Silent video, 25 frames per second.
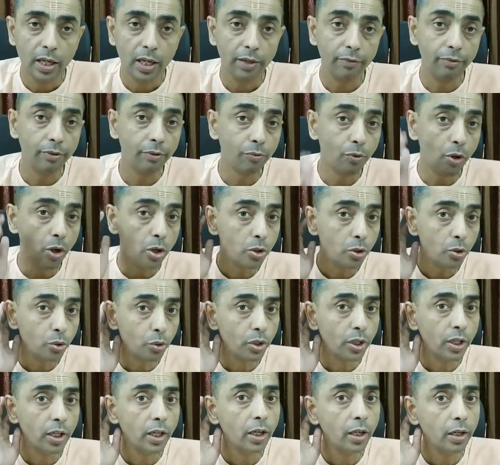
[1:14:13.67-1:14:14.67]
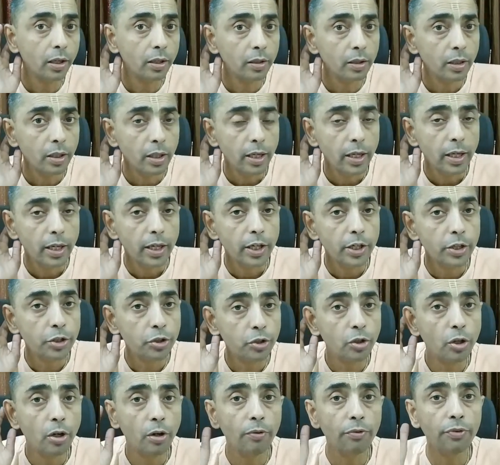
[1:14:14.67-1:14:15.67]
If we want to hear,
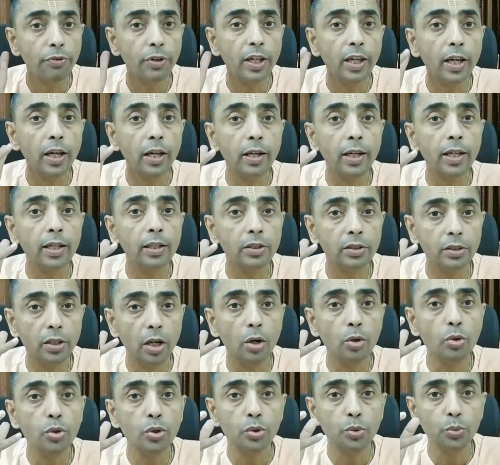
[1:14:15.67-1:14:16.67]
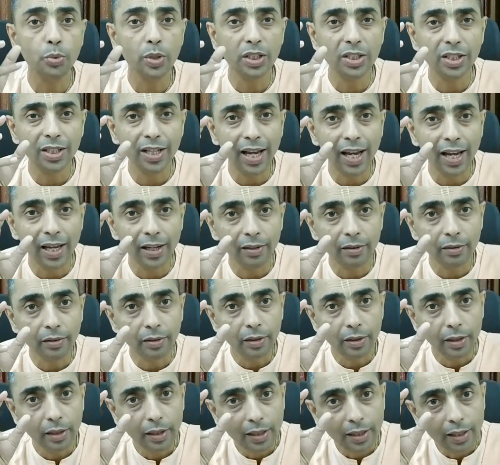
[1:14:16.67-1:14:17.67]
instead of hearing sounds which can,
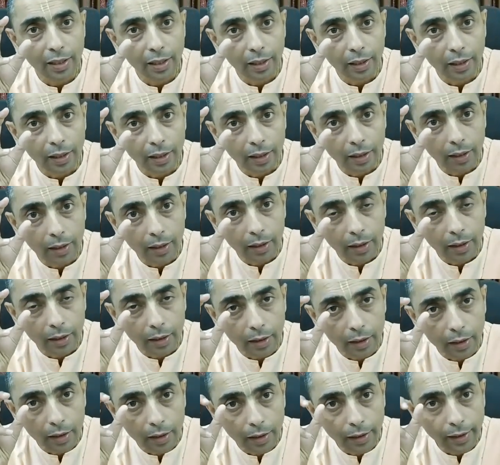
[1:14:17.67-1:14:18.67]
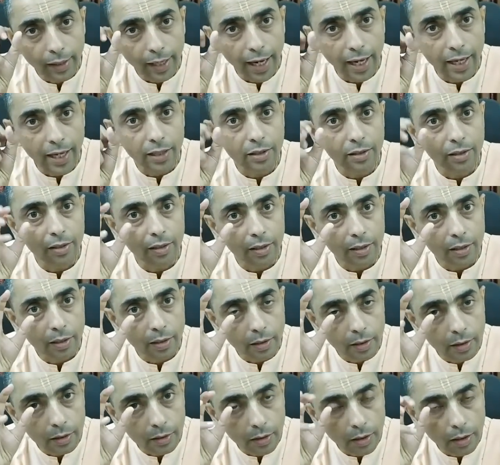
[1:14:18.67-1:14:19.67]
can,
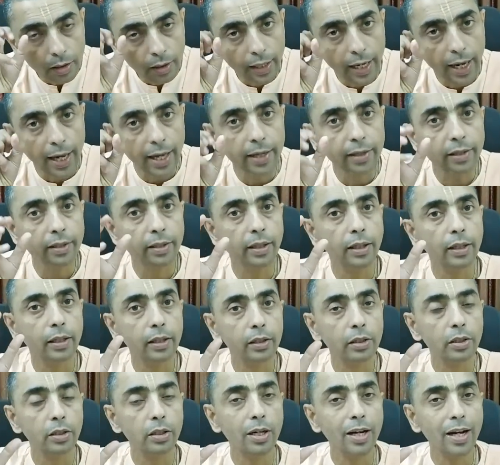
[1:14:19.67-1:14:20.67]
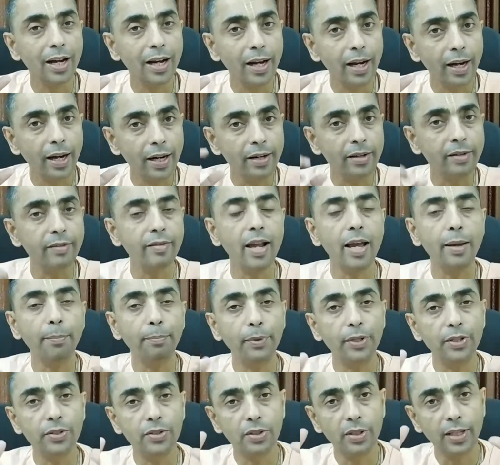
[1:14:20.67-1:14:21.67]
can
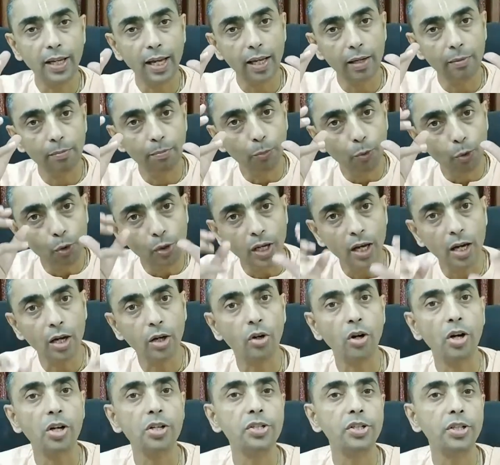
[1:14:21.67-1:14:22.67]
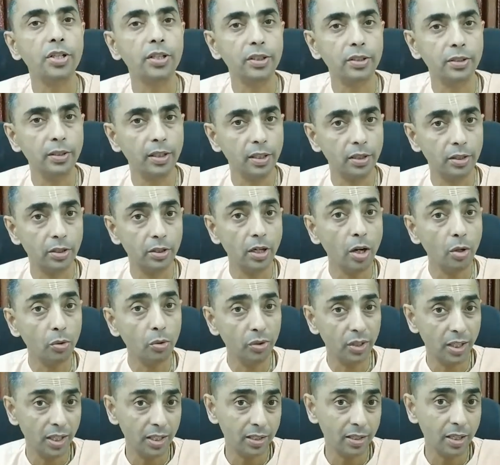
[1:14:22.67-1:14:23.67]
entrap us, can pull our consciousness
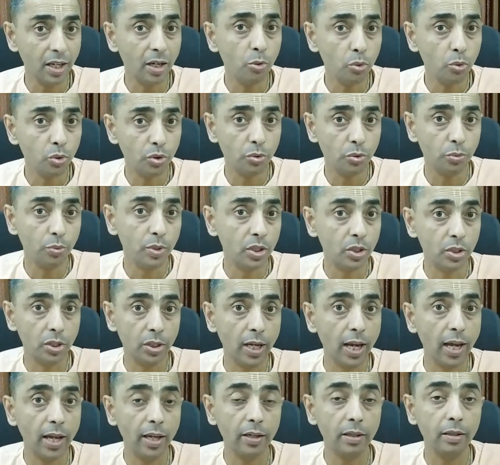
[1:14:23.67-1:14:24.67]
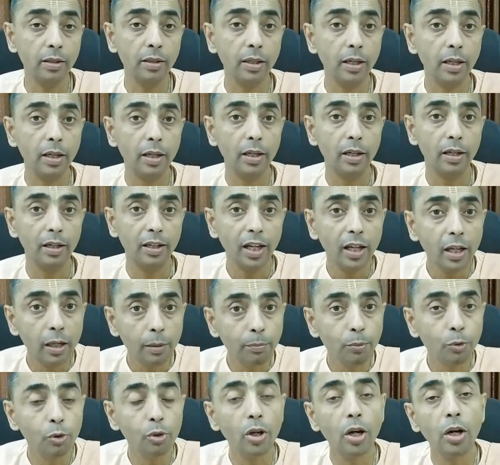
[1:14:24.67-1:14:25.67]
down, there are sounds which can really
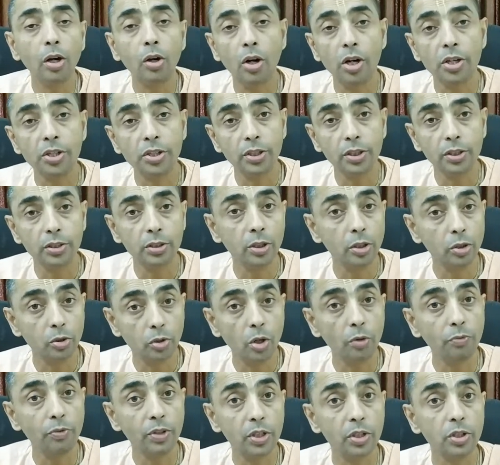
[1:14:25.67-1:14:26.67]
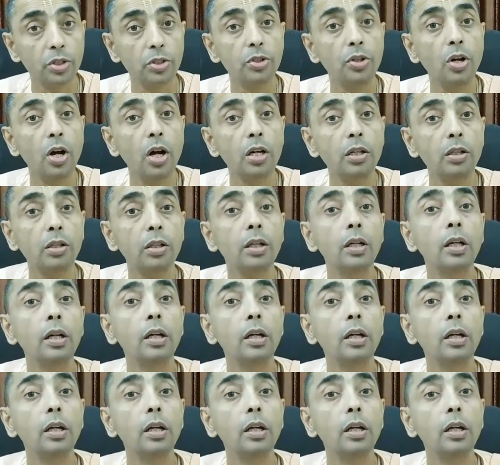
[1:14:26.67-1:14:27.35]
pull our consciousness down, which is not